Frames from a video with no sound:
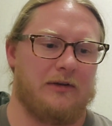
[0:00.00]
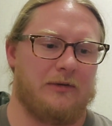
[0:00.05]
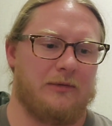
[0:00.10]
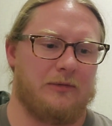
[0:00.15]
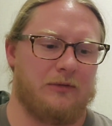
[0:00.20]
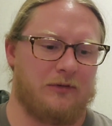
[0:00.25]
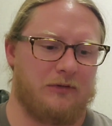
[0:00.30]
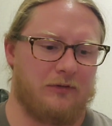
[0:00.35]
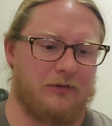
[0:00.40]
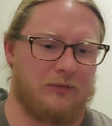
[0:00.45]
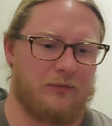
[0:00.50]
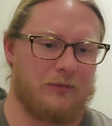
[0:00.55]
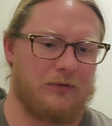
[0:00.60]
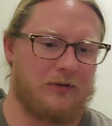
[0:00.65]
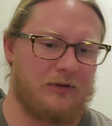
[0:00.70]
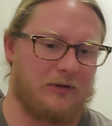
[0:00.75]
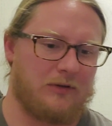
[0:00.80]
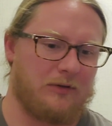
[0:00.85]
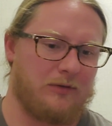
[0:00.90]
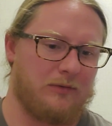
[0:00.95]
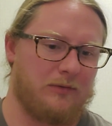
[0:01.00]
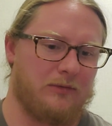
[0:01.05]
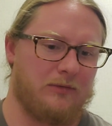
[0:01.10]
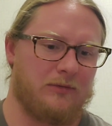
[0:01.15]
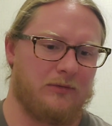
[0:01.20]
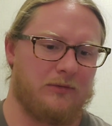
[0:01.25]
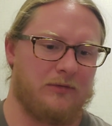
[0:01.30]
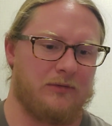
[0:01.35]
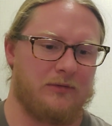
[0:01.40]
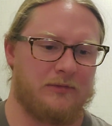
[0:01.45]
which is really
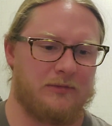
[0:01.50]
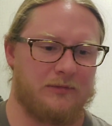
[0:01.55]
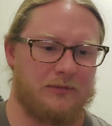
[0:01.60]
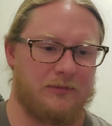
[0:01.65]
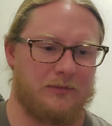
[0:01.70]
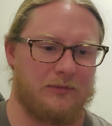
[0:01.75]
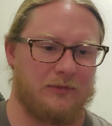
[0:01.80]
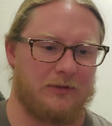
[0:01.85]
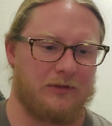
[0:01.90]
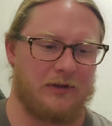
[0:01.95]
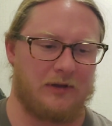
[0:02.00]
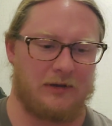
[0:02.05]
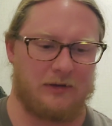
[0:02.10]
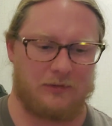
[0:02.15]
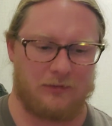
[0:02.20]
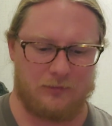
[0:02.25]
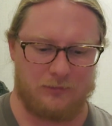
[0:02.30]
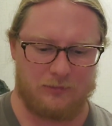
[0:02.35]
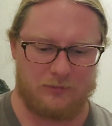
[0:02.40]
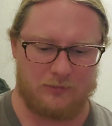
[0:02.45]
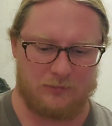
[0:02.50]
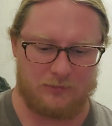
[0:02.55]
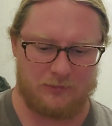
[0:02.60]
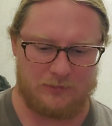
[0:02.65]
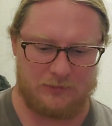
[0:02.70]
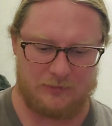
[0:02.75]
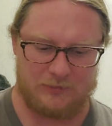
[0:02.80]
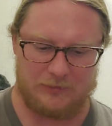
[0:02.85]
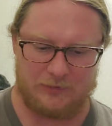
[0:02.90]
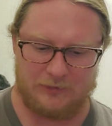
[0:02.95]
cool with that tool.
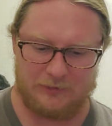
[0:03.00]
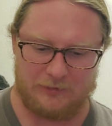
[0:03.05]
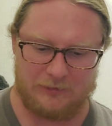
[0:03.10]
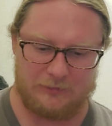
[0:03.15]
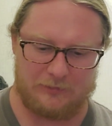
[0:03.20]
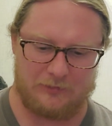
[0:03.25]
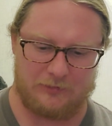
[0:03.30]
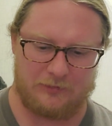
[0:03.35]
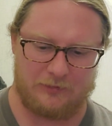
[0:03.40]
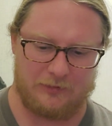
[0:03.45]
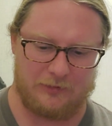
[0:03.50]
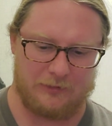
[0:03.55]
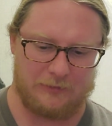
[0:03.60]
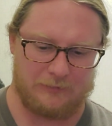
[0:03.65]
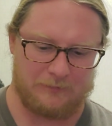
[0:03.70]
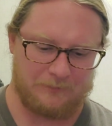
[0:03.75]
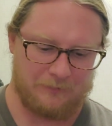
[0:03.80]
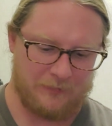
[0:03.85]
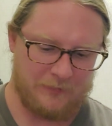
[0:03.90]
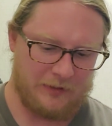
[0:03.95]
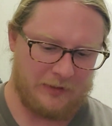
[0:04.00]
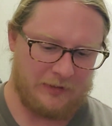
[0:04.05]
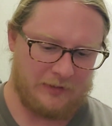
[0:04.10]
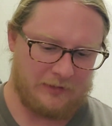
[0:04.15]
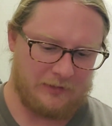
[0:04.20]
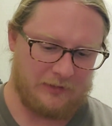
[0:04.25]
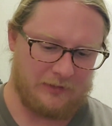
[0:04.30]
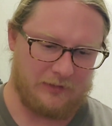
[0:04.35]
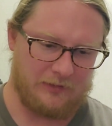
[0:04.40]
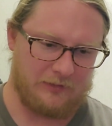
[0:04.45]
So
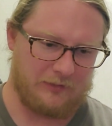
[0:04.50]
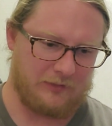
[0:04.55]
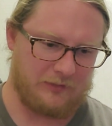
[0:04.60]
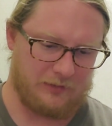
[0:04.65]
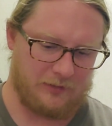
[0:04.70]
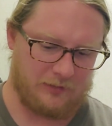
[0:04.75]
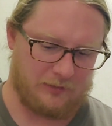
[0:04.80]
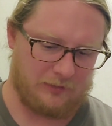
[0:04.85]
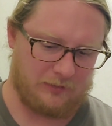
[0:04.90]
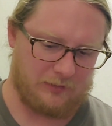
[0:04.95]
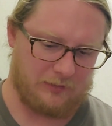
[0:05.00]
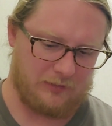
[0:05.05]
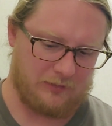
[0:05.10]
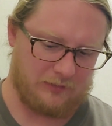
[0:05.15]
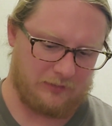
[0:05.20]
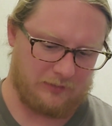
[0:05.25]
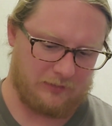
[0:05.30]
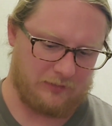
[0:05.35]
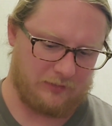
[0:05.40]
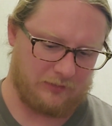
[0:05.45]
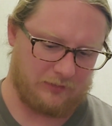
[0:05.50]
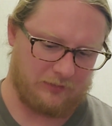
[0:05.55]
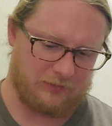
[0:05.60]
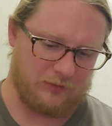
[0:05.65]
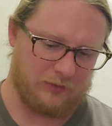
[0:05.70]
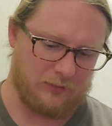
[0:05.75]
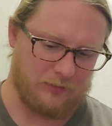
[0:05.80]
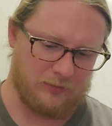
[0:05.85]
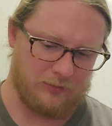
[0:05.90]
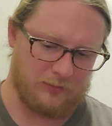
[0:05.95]
these are just
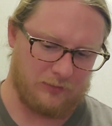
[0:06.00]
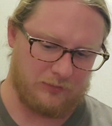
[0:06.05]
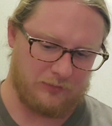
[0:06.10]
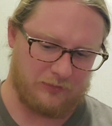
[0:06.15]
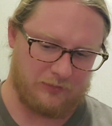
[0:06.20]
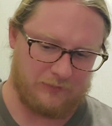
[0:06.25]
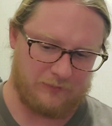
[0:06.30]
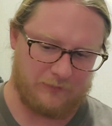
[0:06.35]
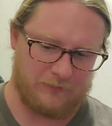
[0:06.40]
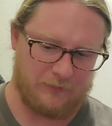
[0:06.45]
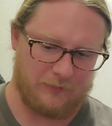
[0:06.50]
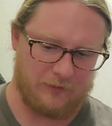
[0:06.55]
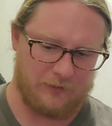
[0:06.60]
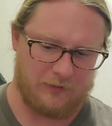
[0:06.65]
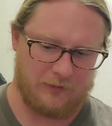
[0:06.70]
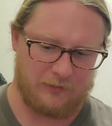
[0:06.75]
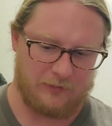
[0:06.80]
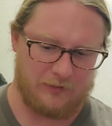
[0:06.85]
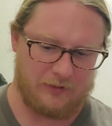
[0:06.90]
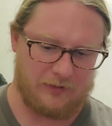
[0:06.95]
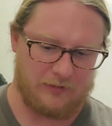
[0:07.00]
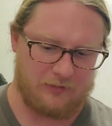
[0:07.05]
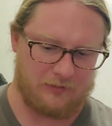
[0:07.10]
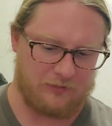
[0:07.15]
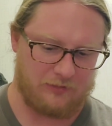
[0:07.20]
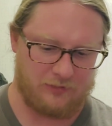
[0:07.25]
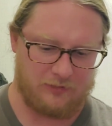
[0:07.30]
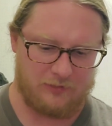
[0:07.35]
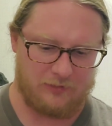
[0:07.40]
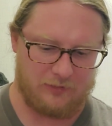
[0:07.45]
tools for long range
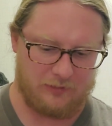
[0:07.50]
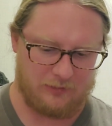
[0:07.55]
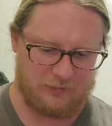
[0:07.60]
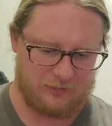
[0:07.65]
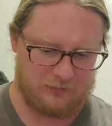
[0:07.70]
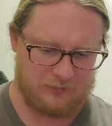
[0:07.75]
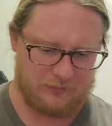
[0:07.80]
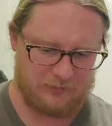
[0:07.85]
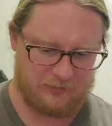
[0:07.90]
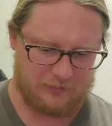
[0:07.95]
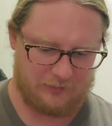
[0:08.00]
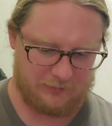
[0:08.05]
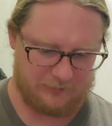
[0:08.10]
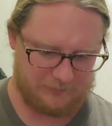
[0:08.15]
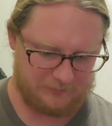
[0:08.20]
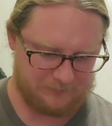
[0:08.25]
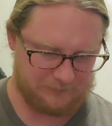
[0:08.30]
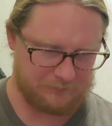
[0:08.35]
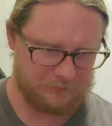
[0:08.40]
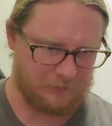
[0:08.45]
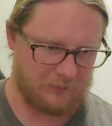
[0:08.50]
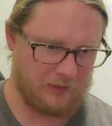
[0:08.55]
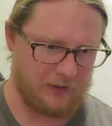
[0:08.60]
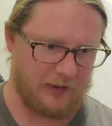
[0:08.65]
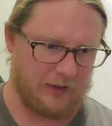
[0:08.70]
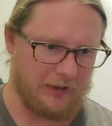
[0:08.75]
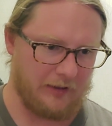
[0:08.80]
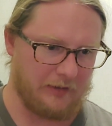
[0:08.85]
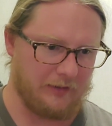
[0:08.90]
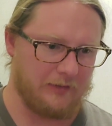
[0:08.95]
shooting,
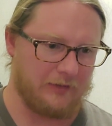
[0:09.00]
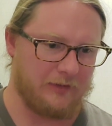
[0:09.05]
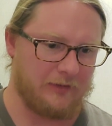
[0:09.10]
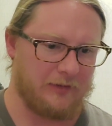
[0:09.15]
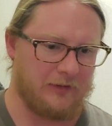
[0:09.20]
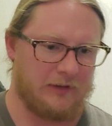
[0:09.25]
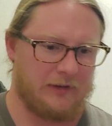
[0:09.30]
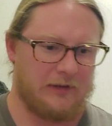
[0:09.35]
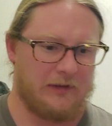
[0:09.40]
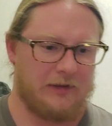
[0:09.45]
and